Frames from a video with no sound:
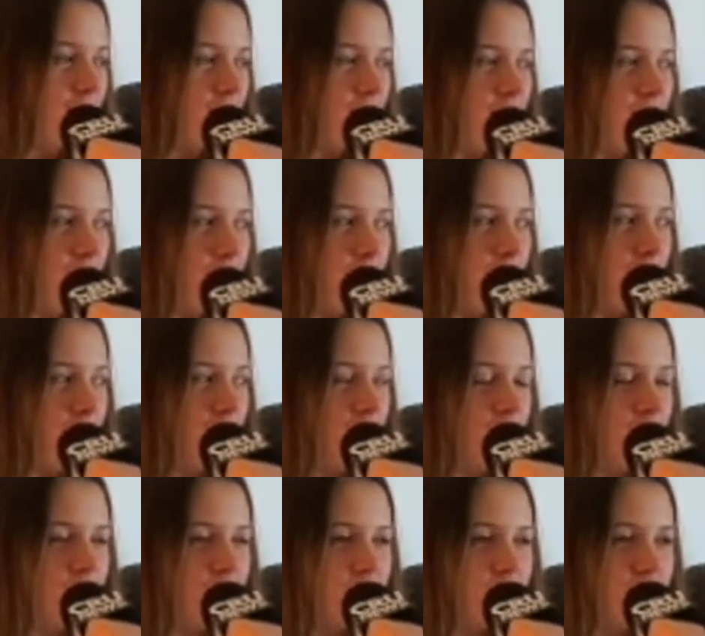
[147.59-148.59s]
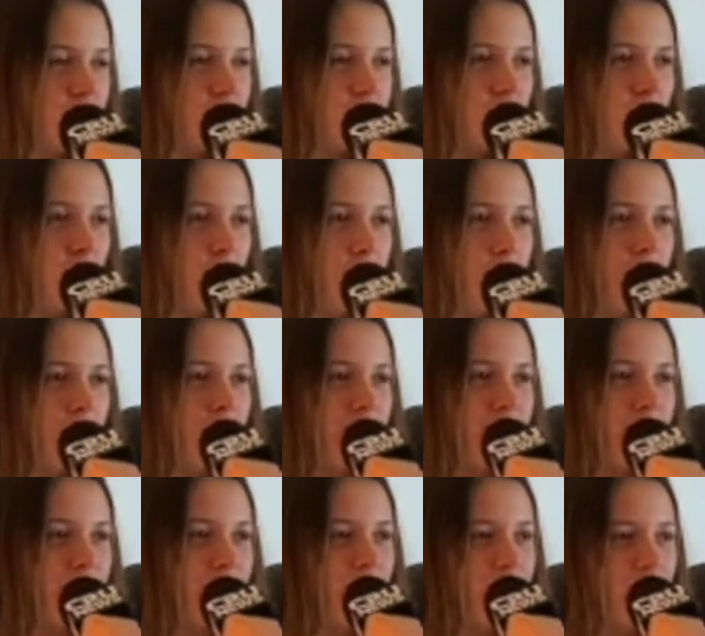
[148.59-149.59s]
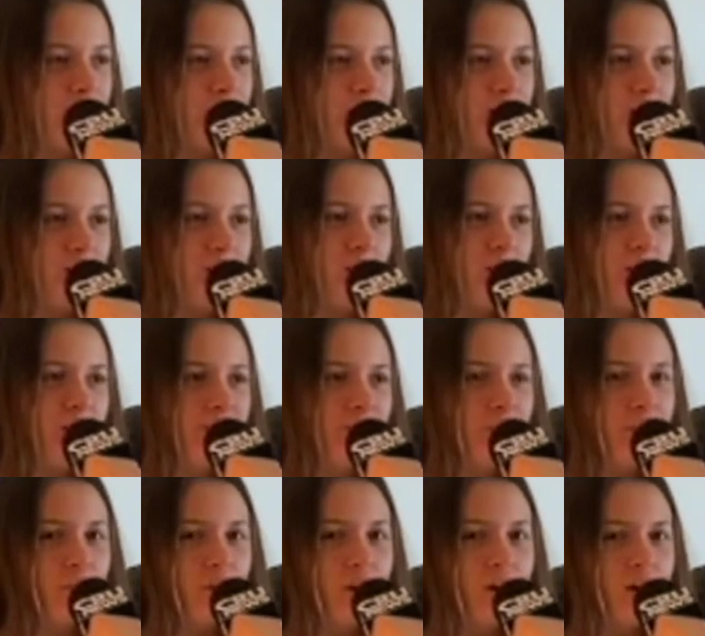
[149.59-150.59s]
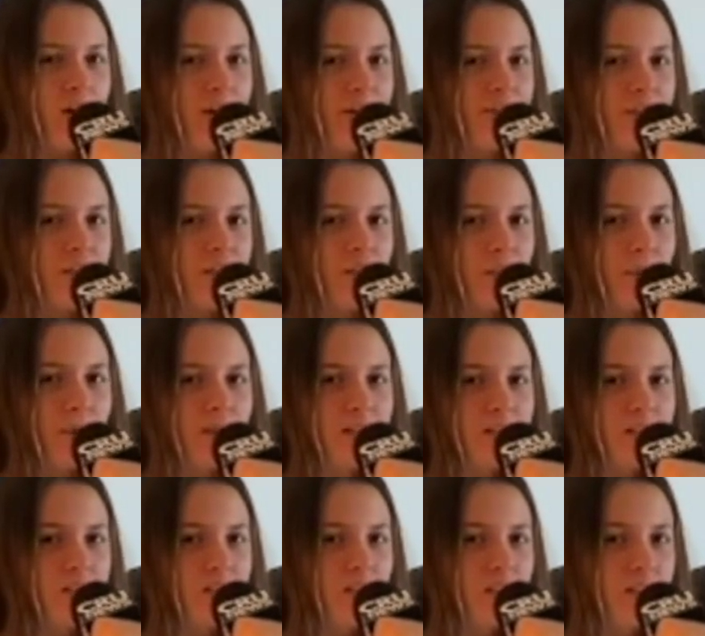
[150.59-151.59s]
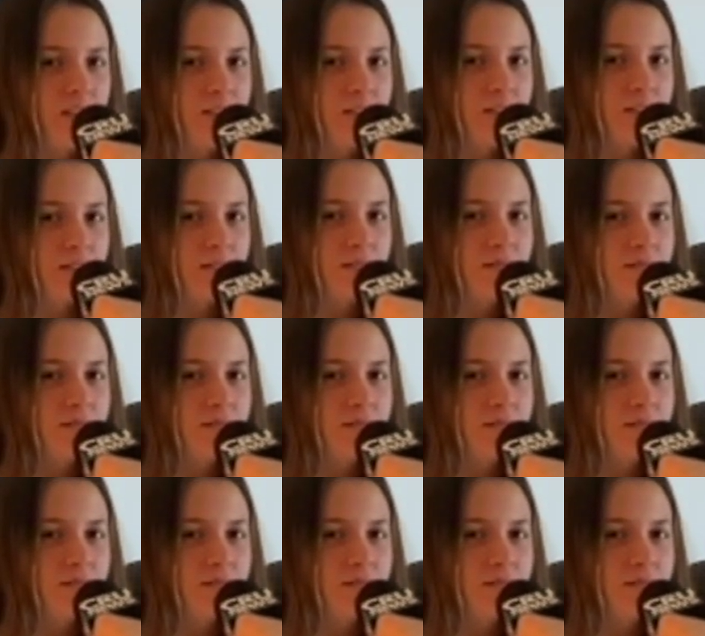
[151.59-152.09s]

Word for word: they make it pretty fun even if I'm not having the best days.